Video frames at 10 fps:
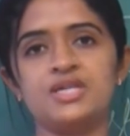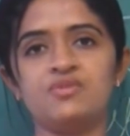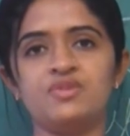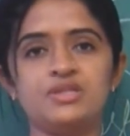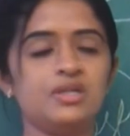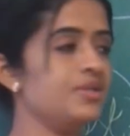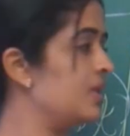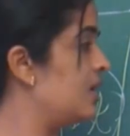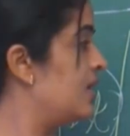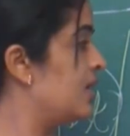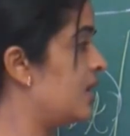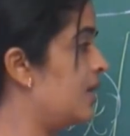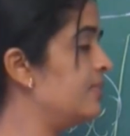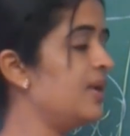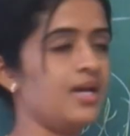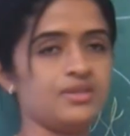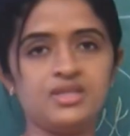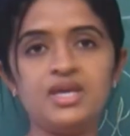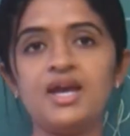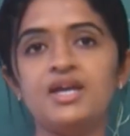and vessels come as the